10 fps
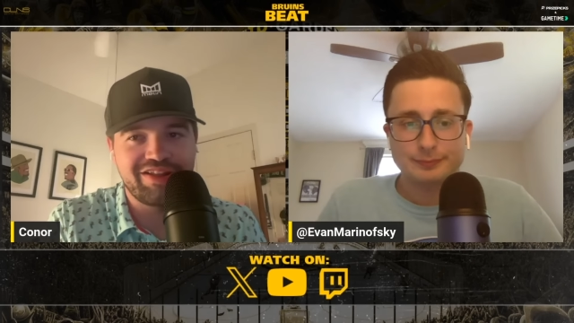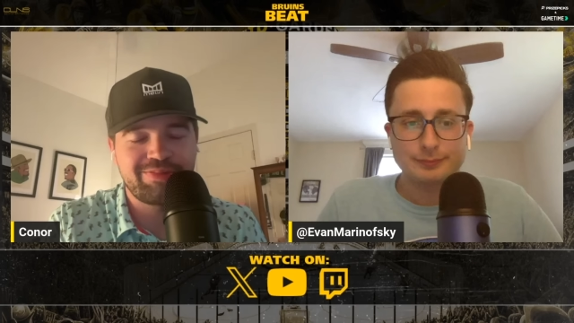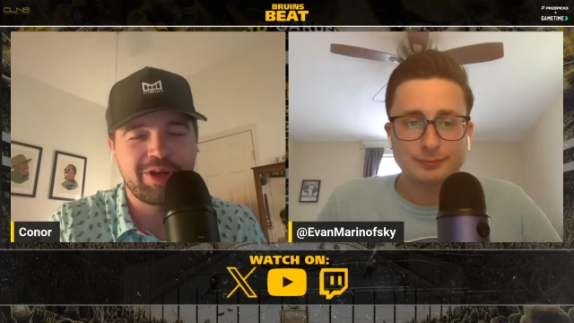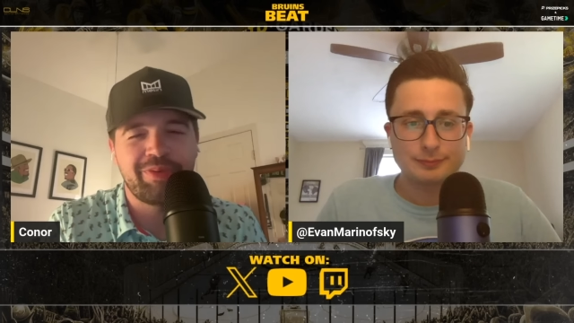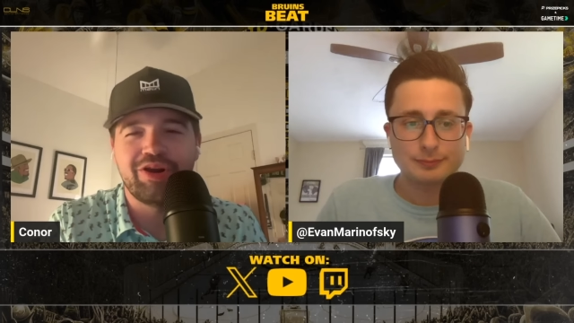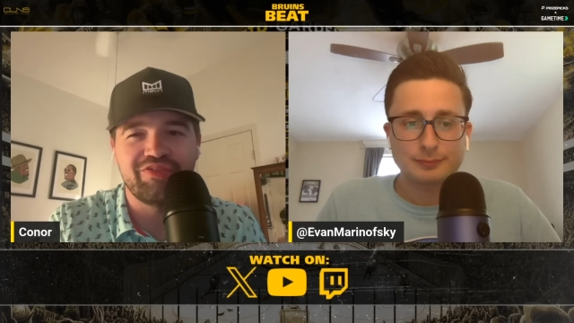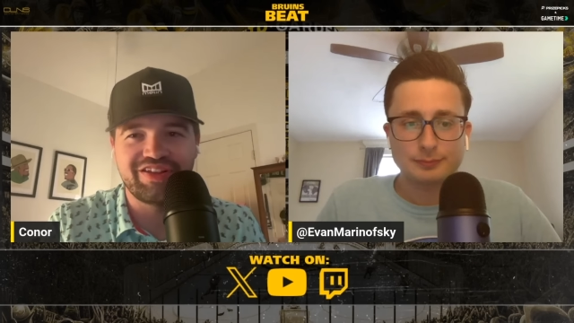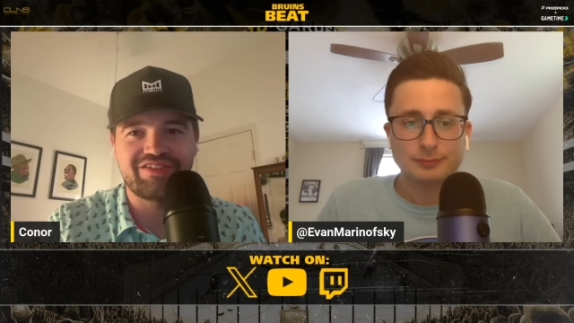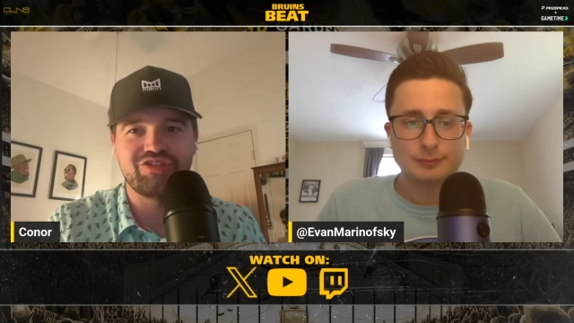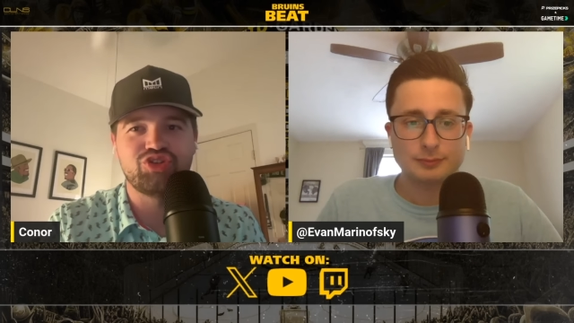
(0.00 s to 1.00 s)
Speaker 1: gets better, but I don't think
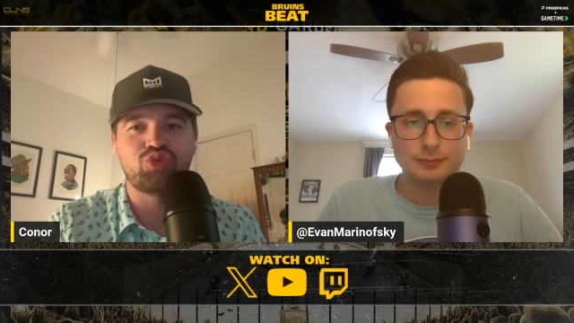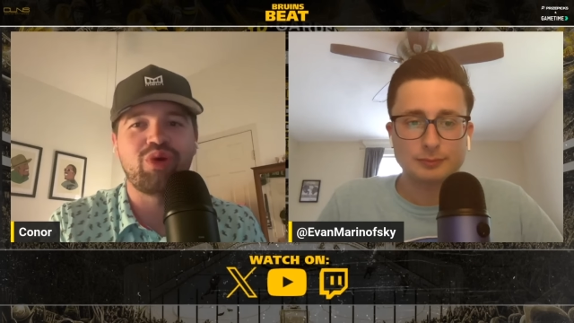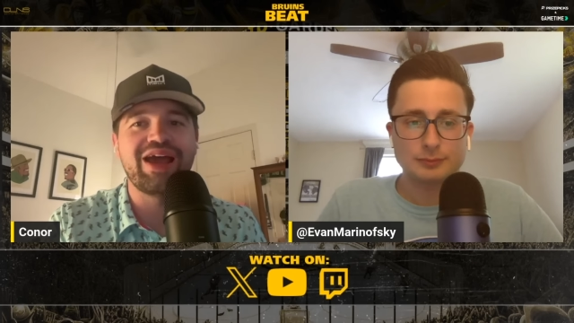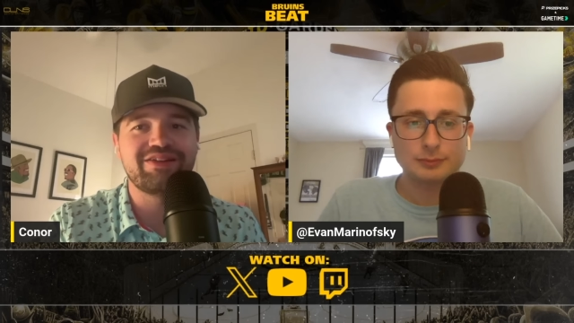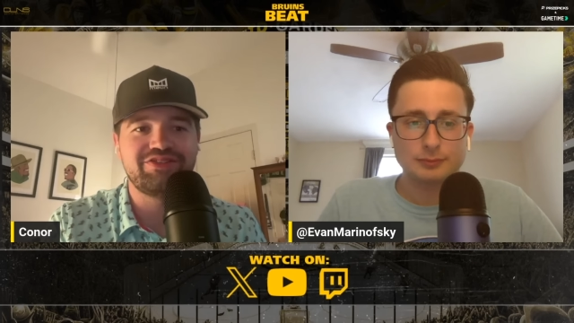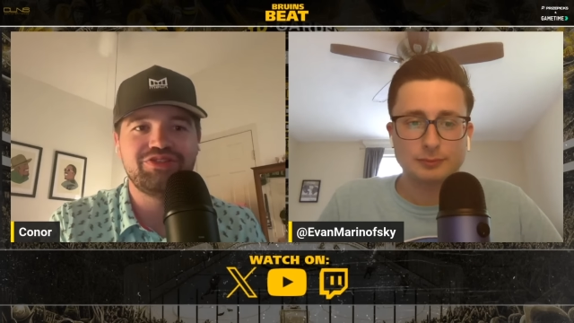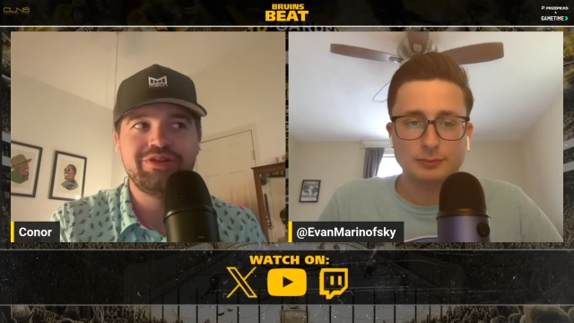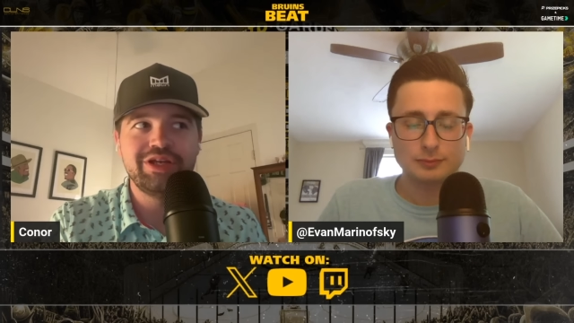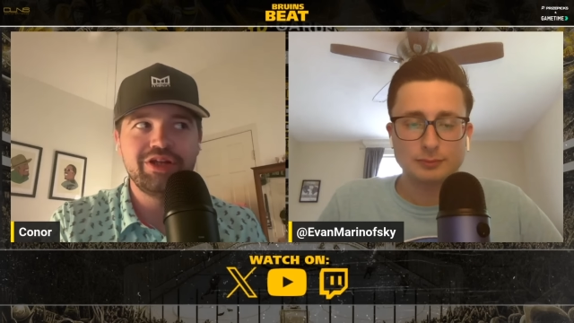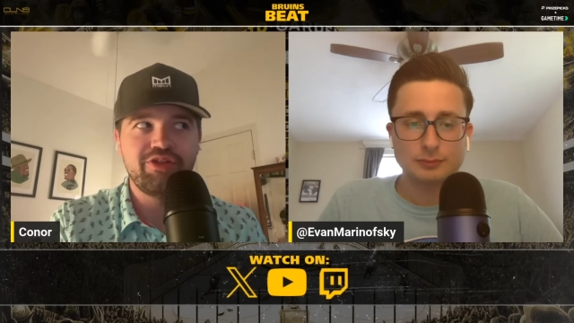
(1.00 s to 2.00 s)
it's a direct
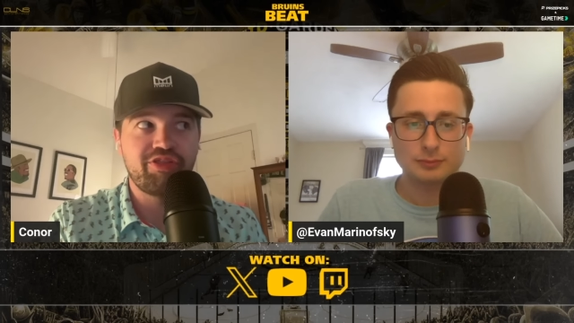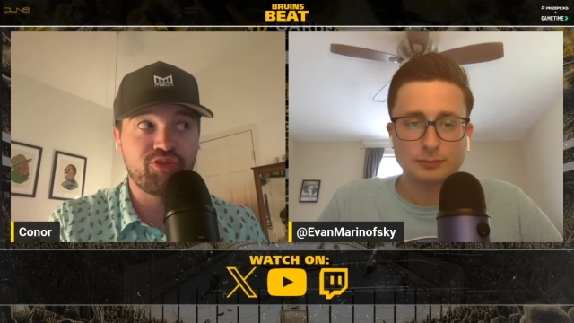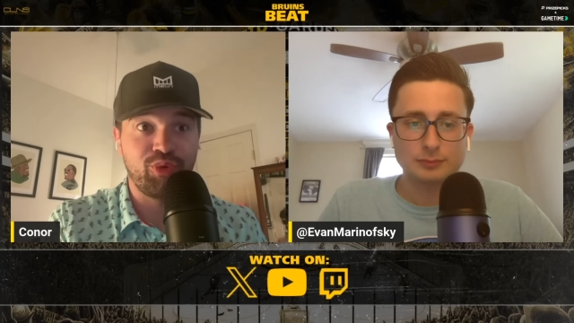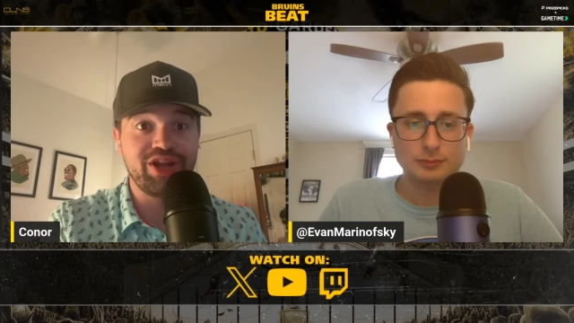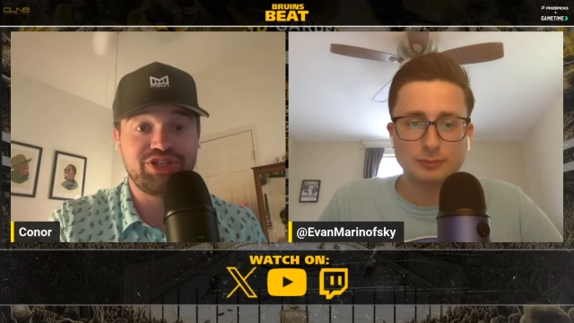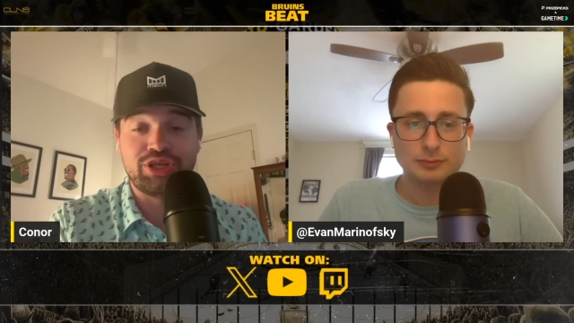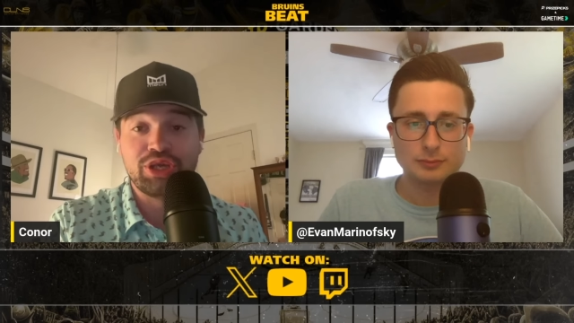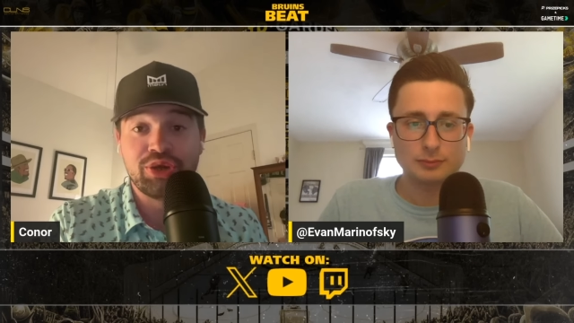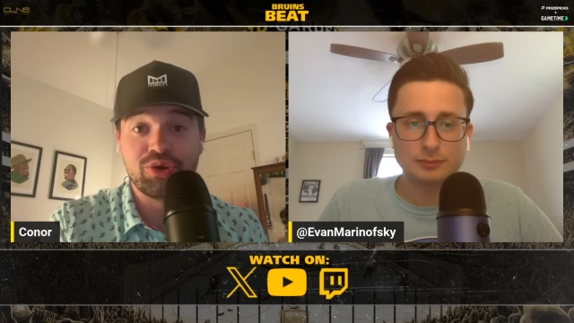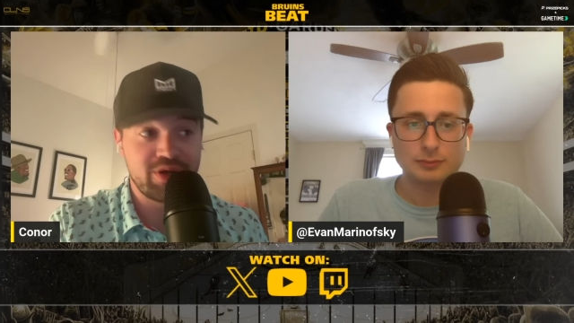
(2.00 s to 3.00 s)
threat to
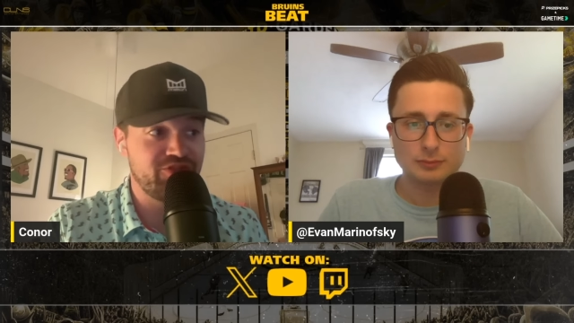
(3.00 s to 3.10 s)
you.